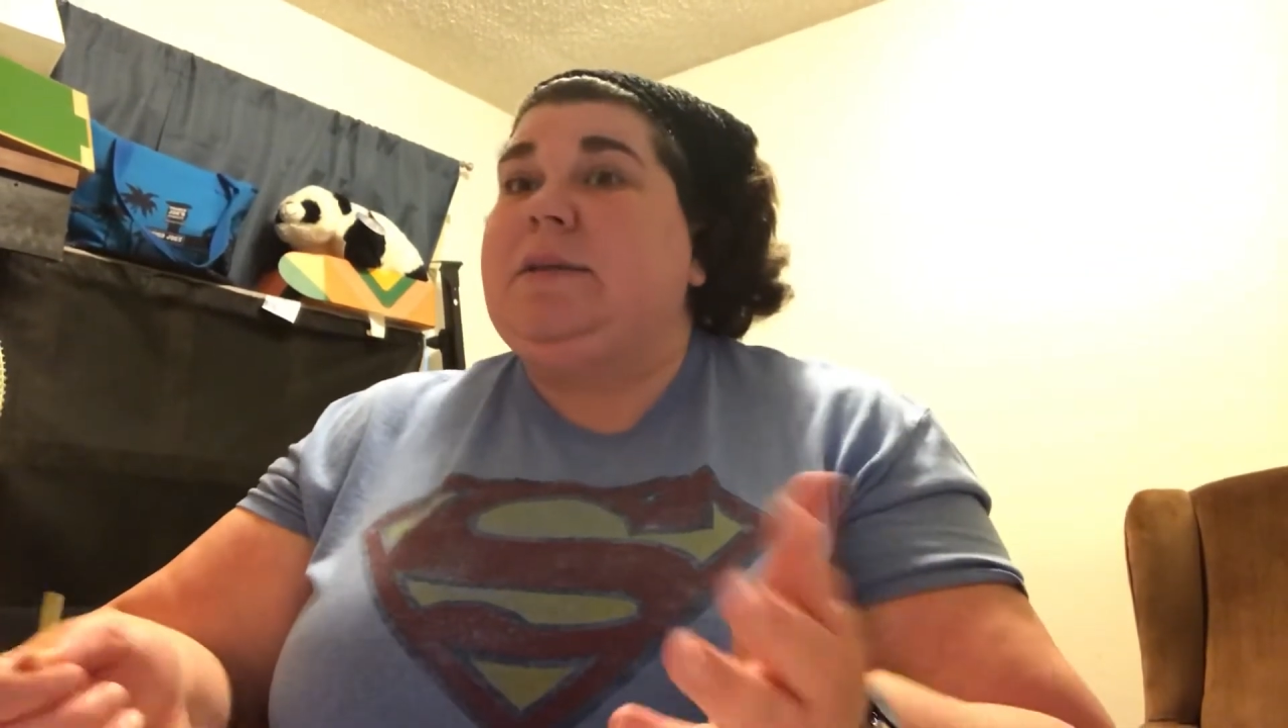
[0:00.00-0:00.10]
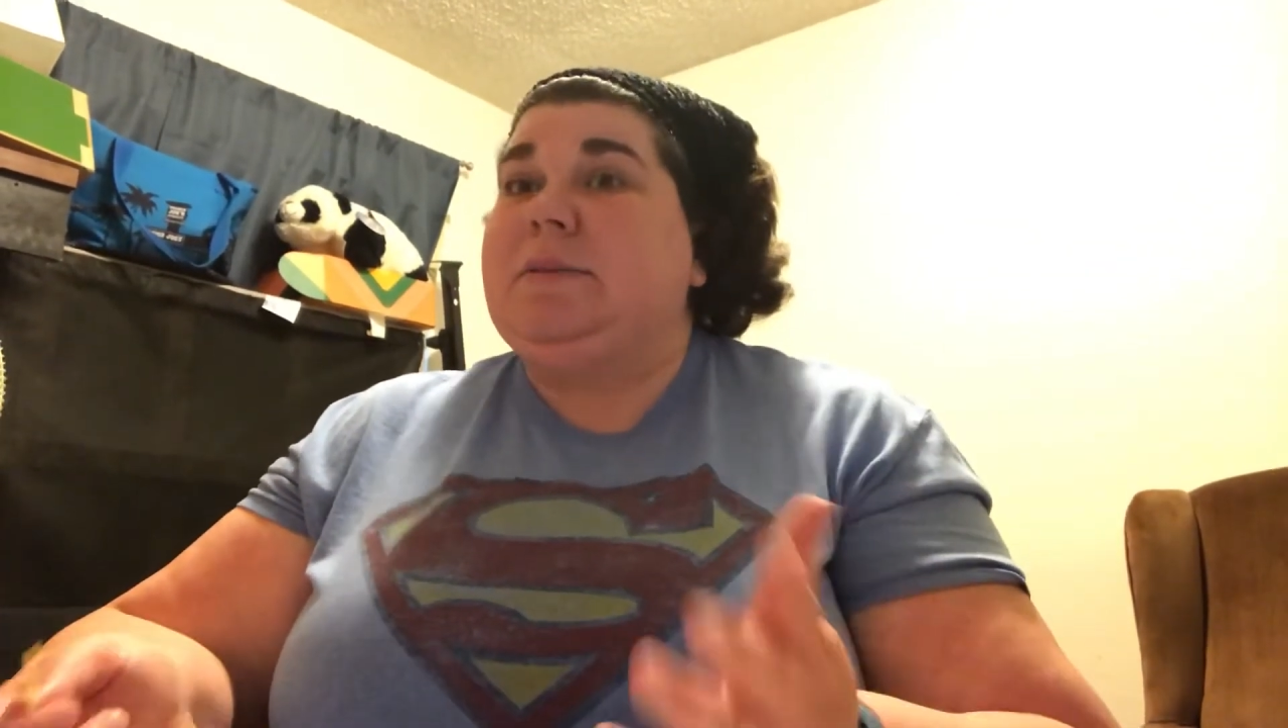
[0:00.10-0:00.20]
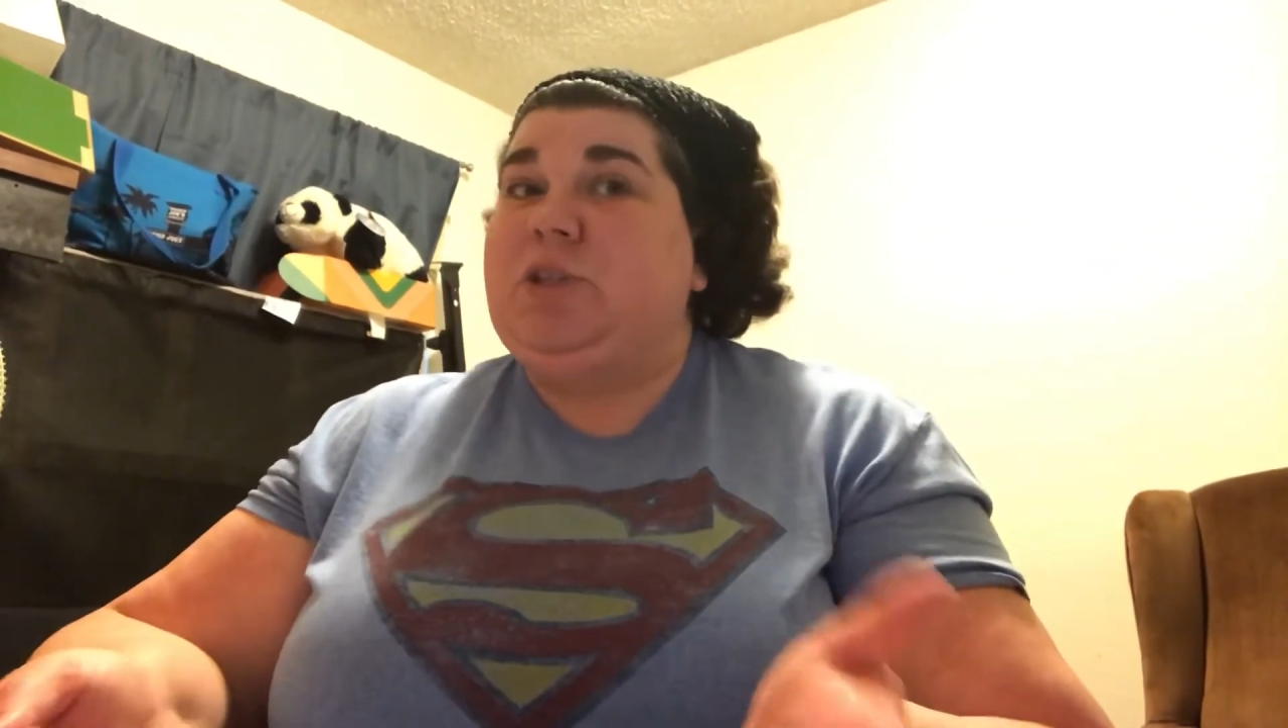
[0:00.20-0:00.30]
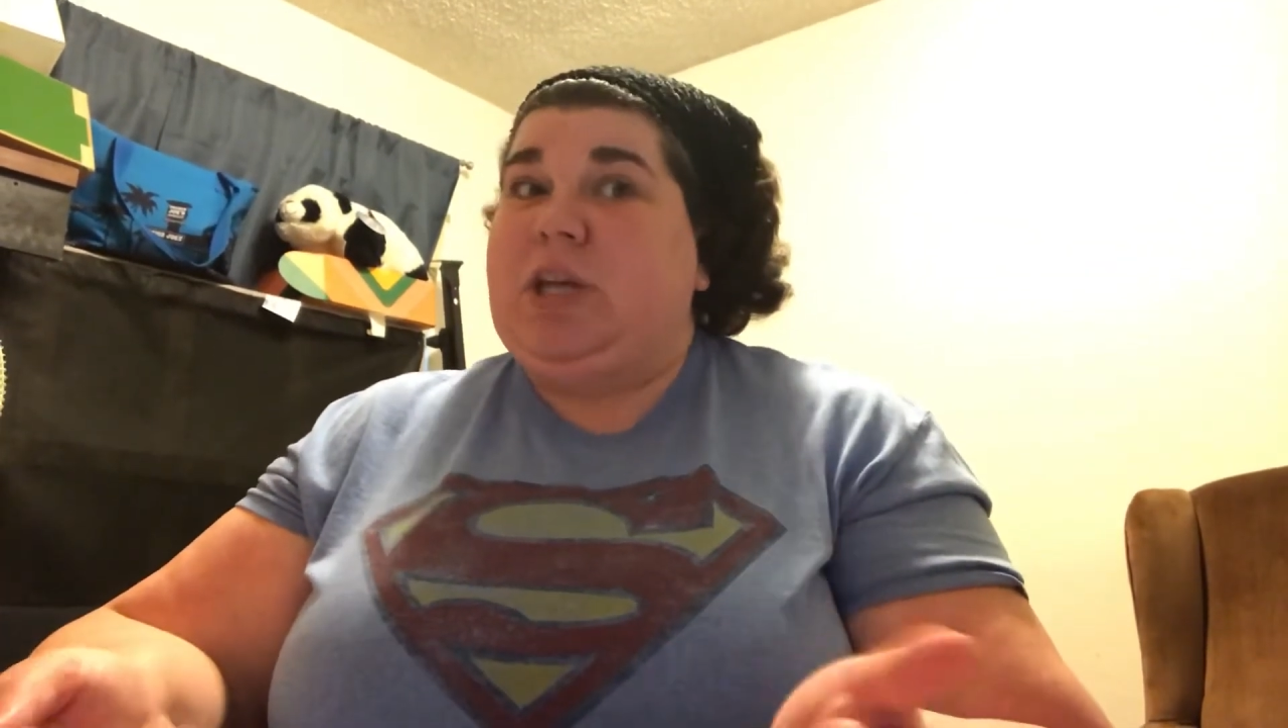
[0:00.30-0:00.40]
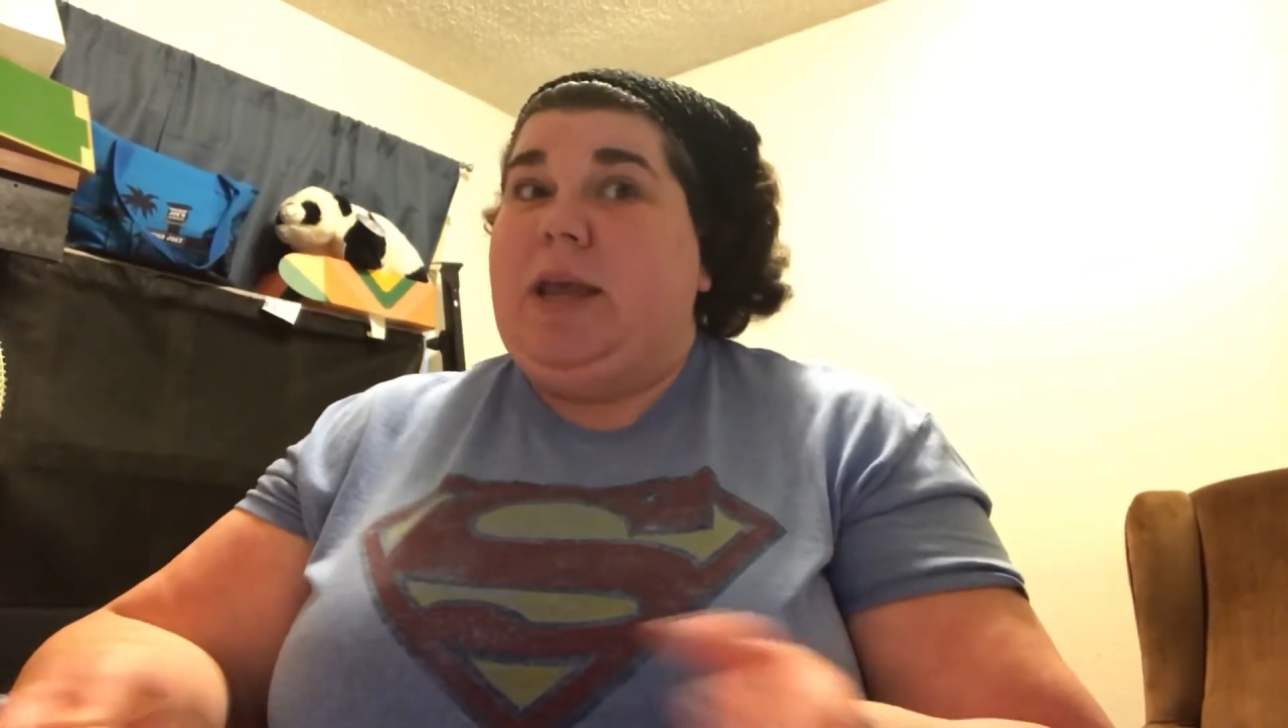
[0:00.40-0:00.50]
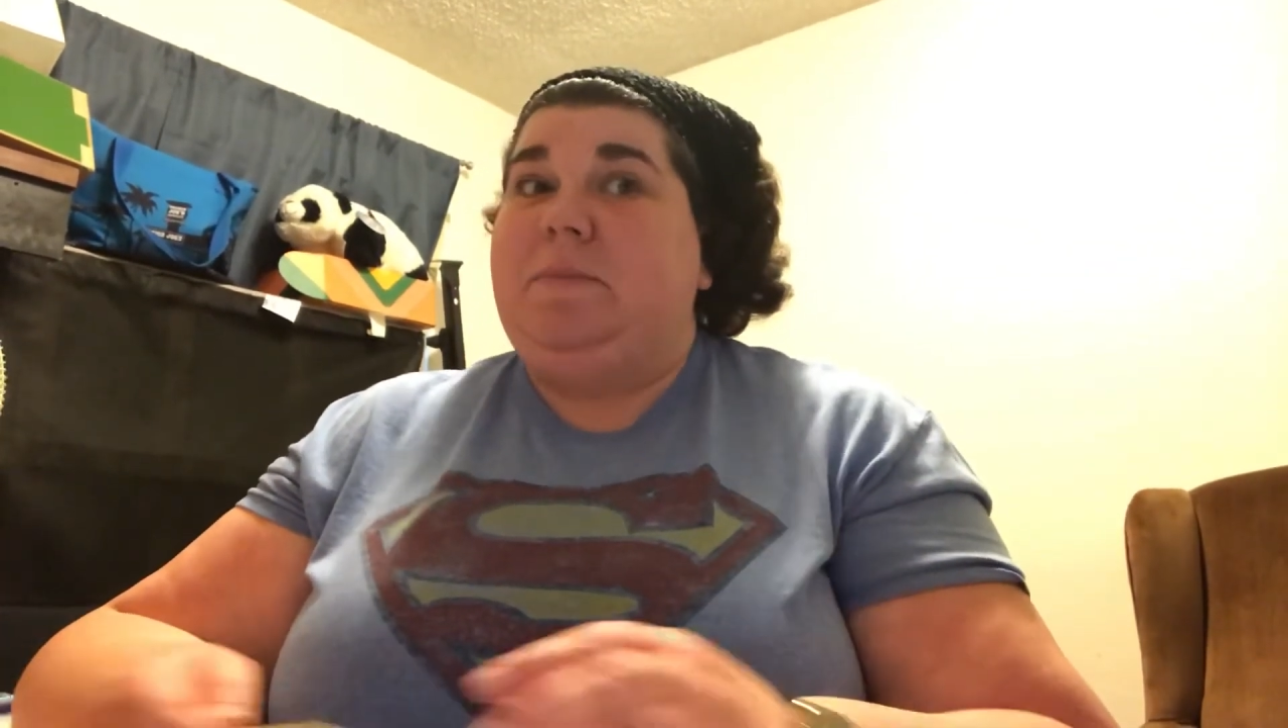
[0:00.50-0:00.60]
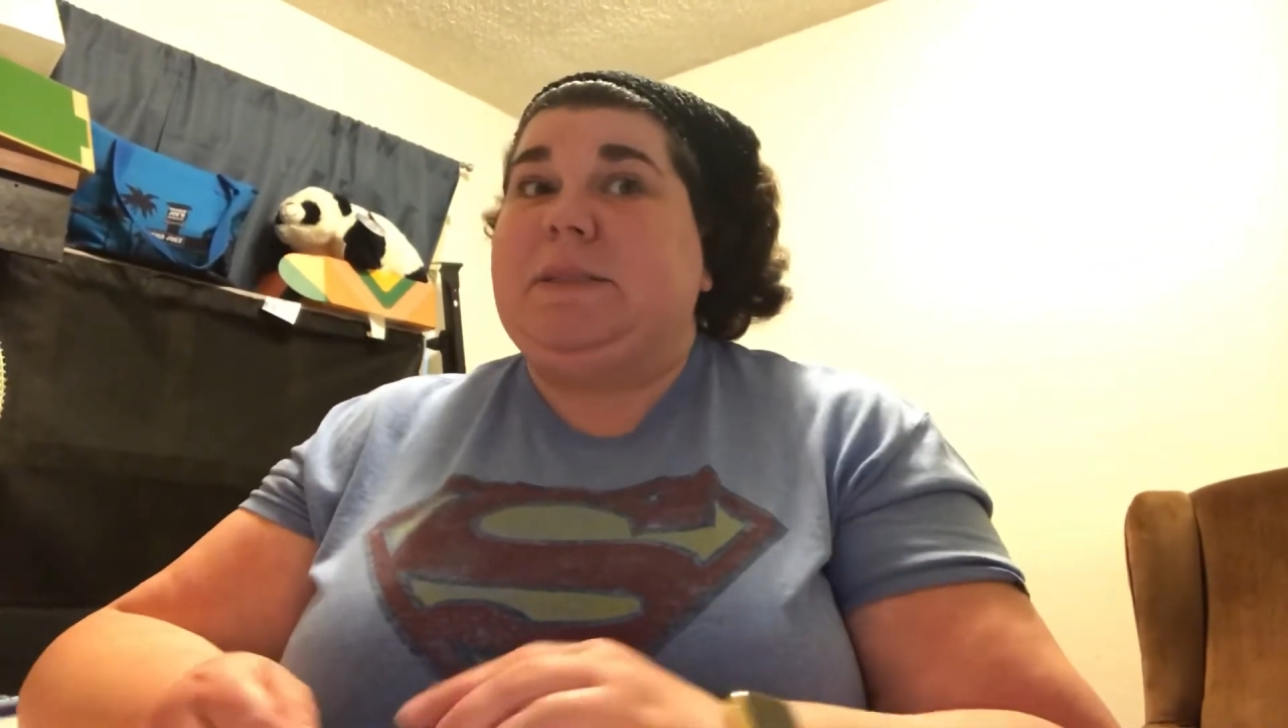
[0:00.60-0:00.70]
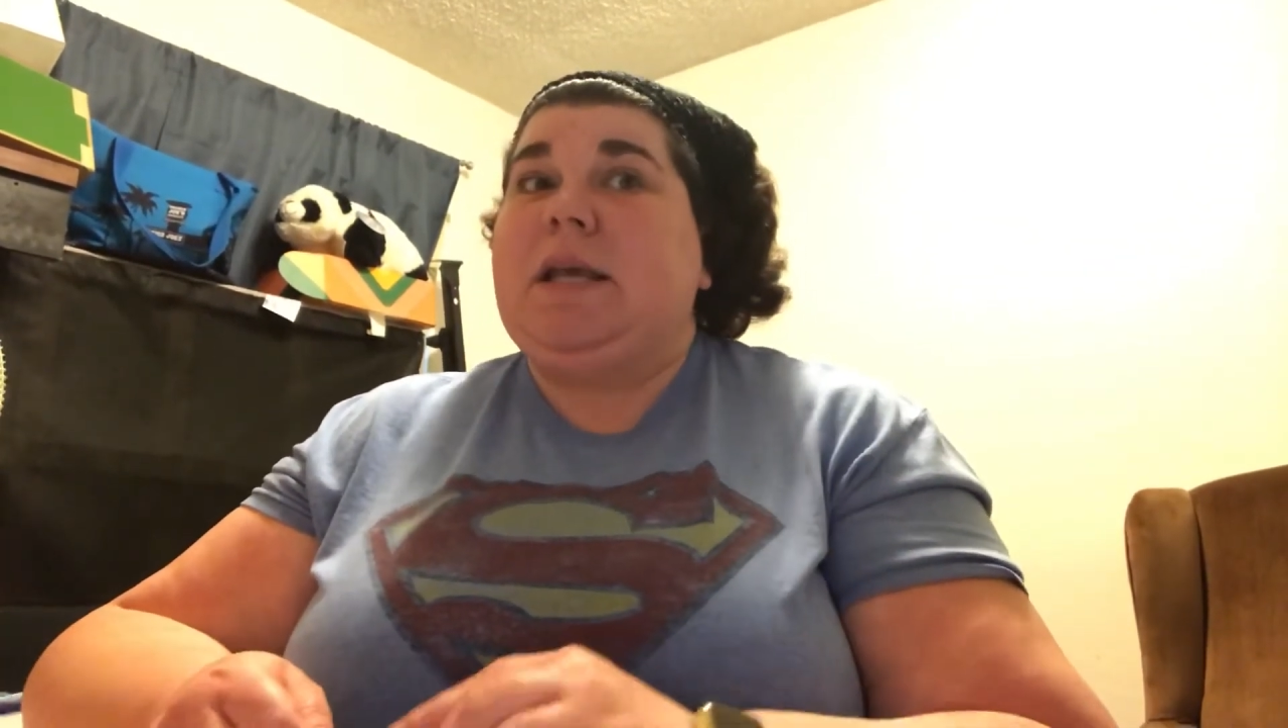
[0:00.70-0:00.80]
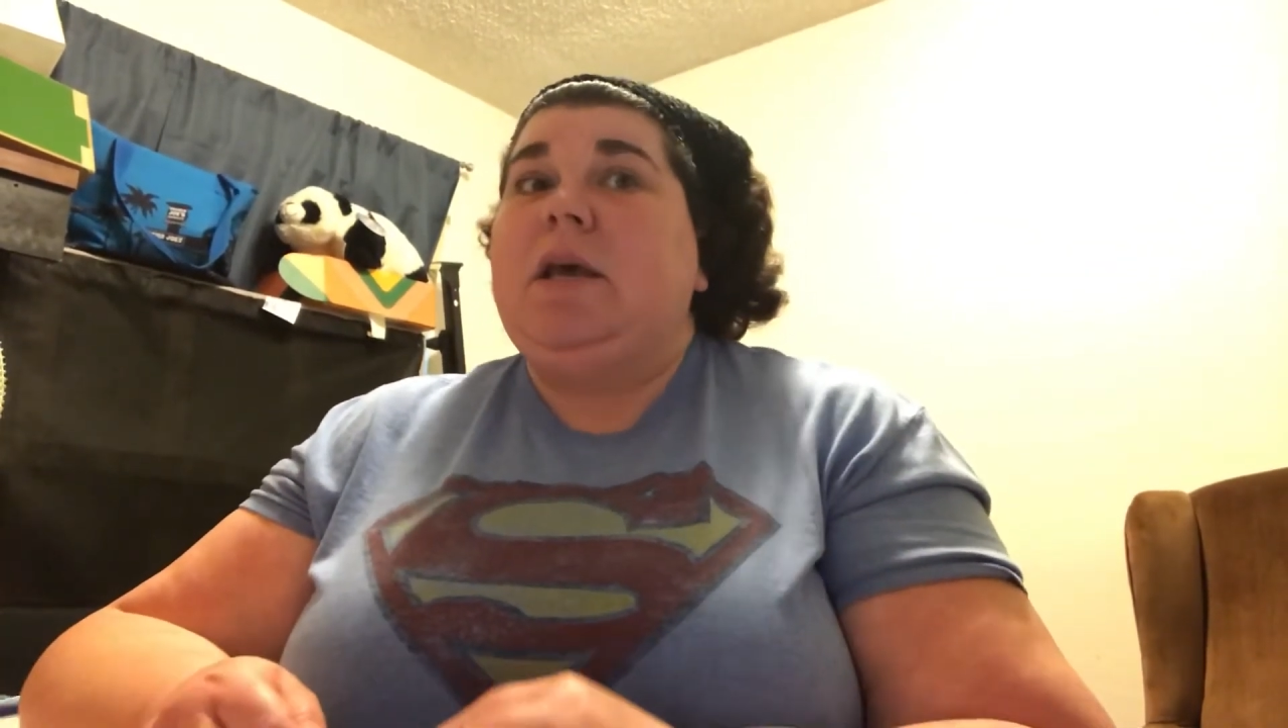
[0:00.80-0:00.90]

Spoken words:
some shapes.